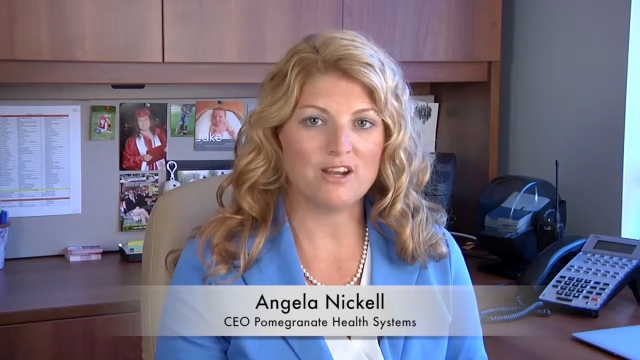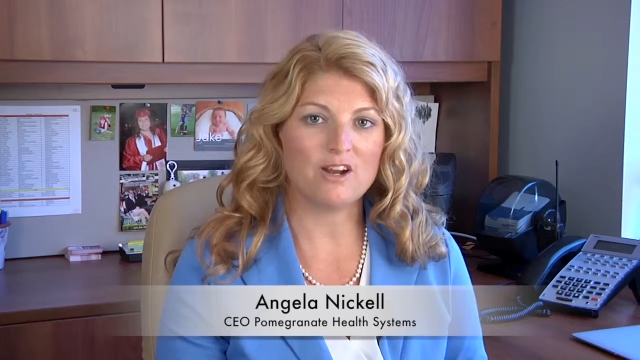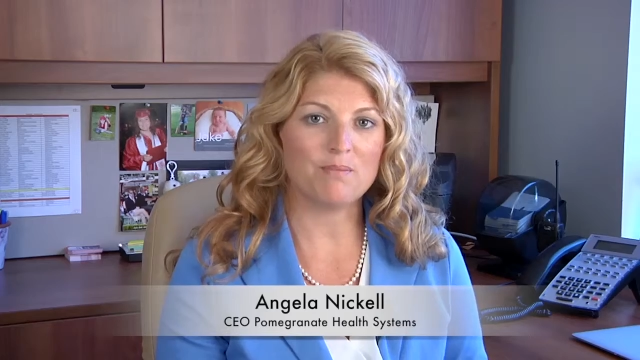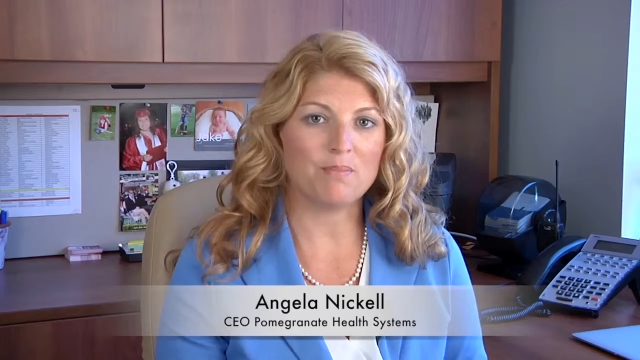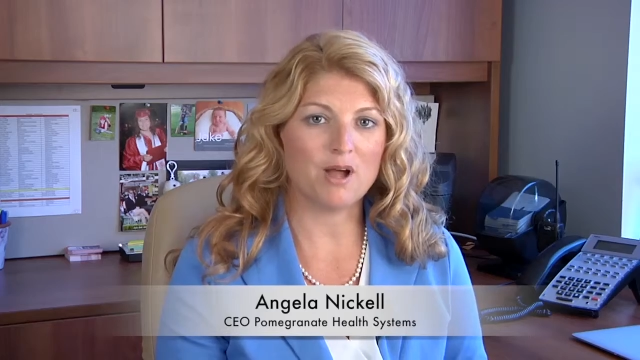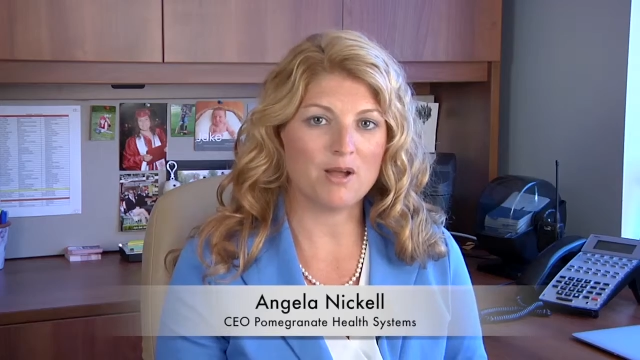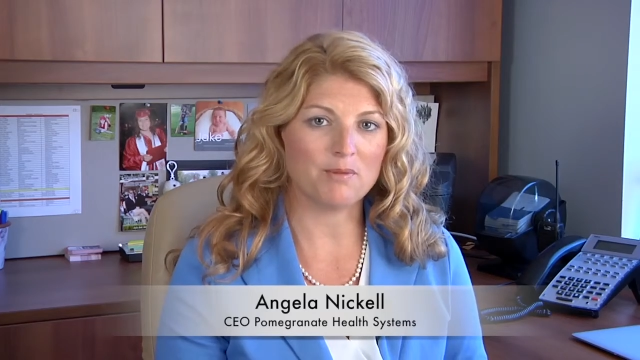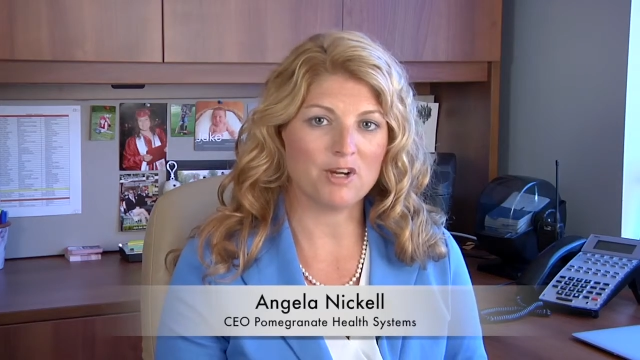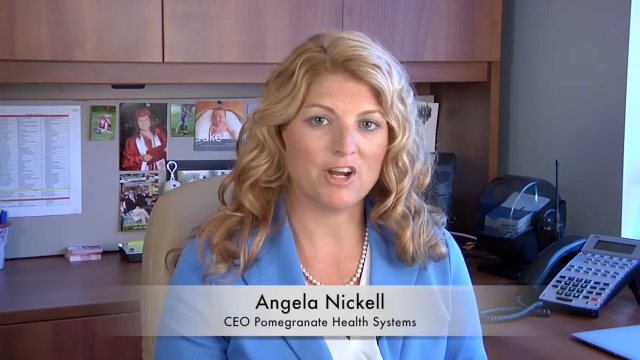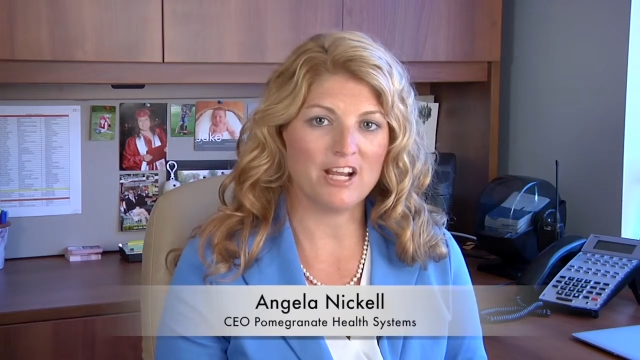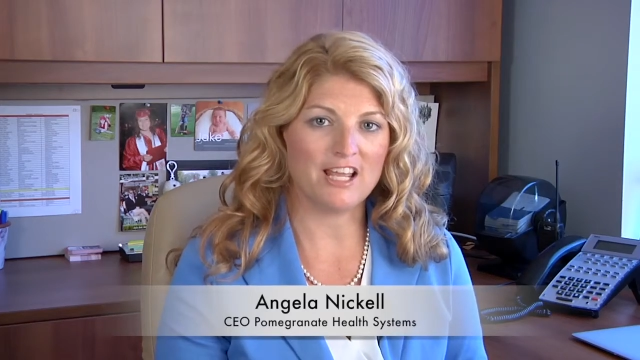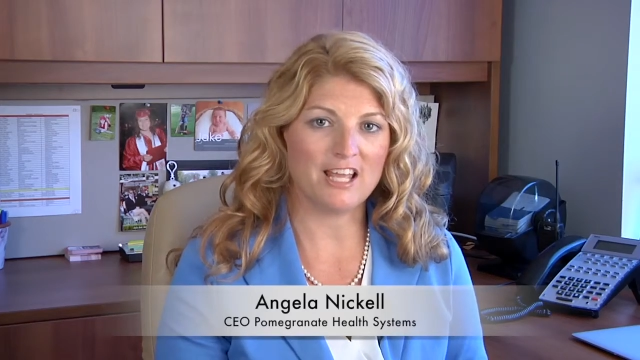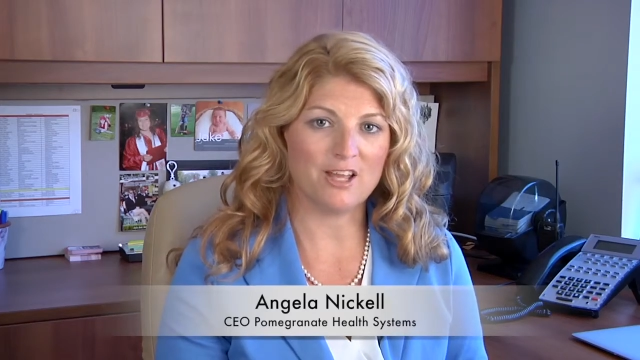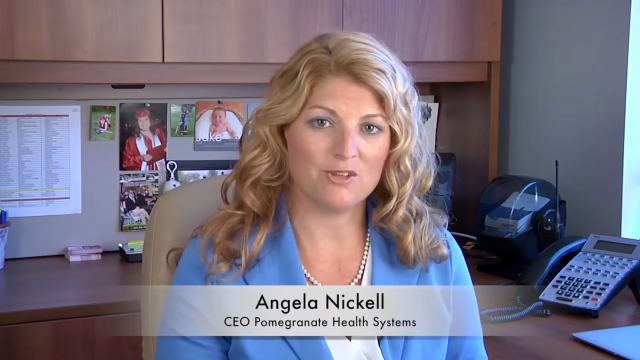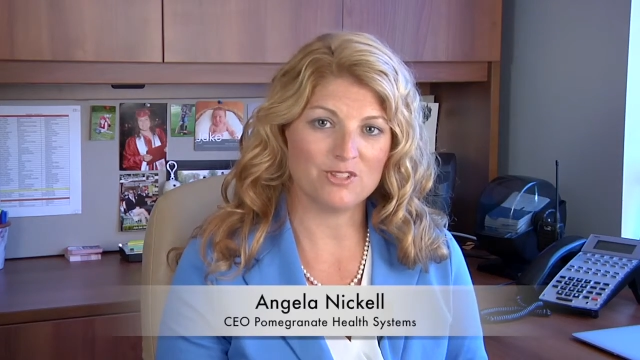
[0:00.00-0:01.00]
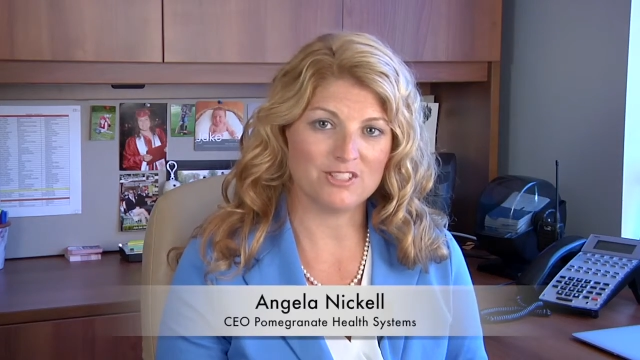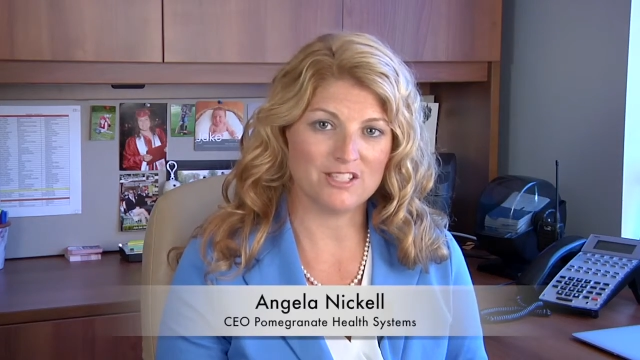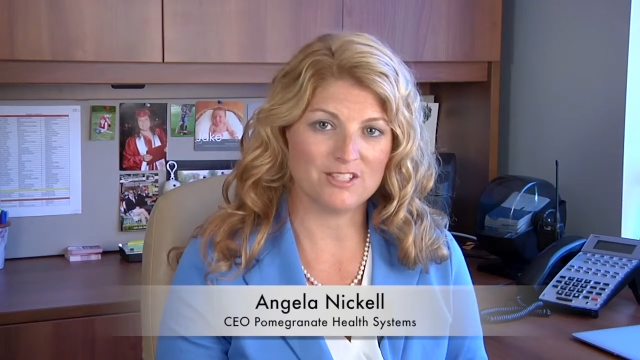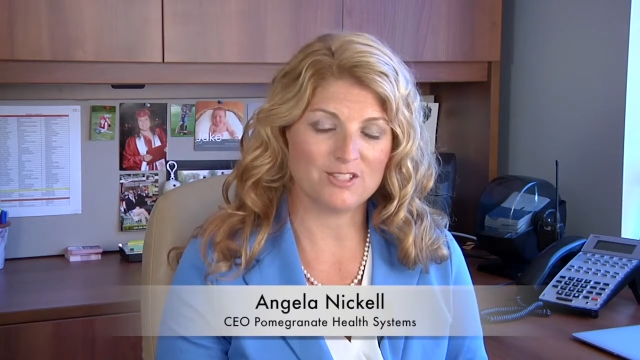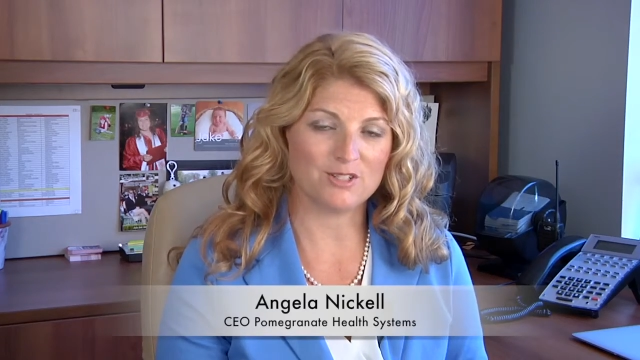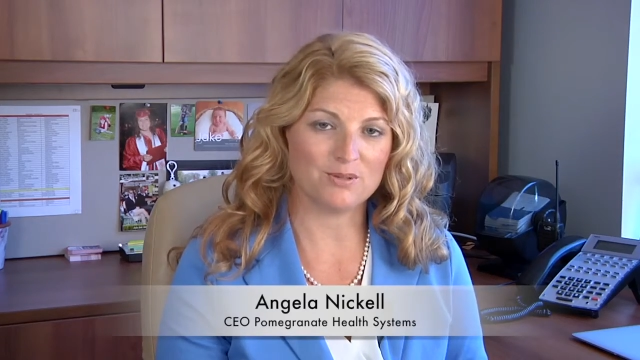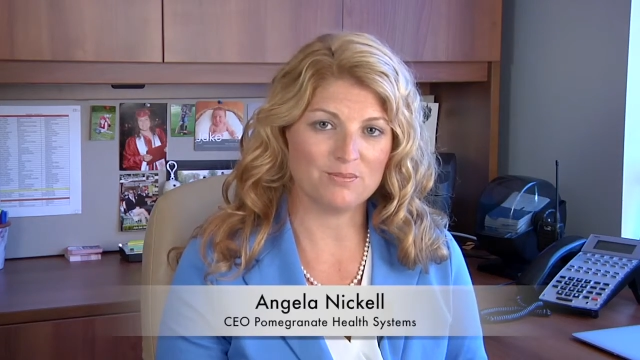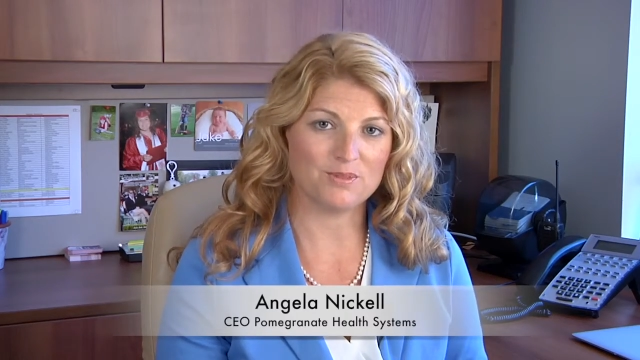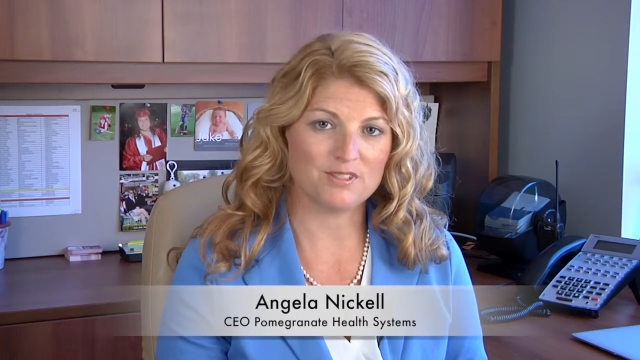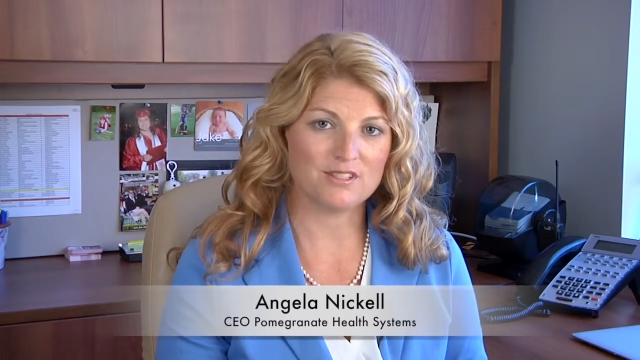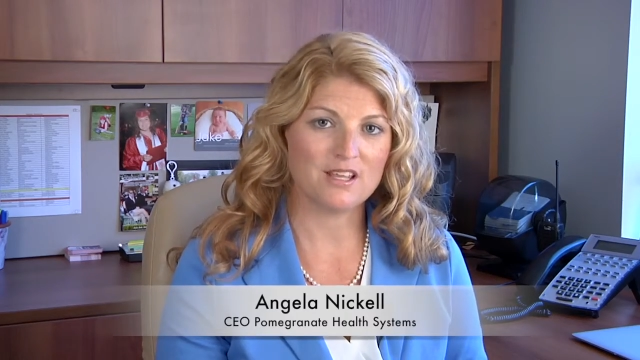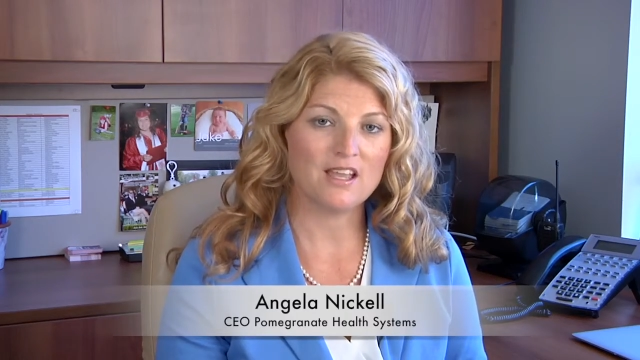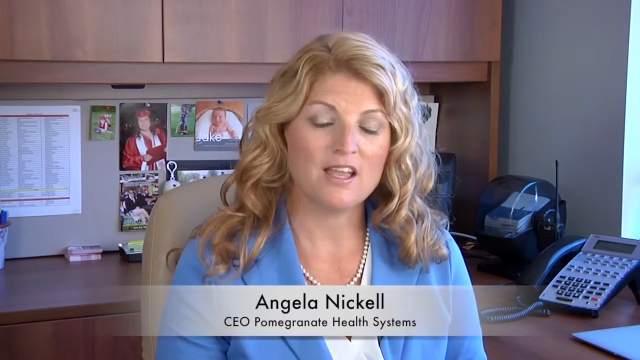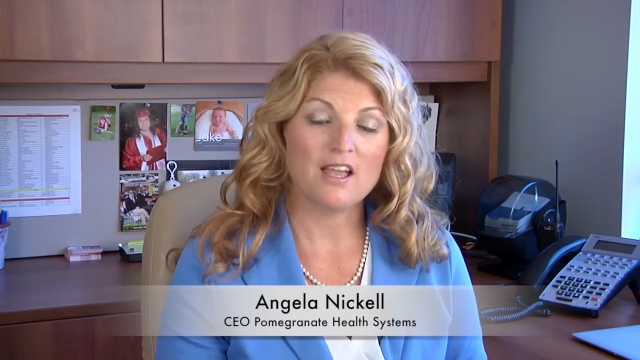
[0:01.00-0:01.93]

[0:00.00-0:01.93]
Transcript: here at Pomegranate Health Systems.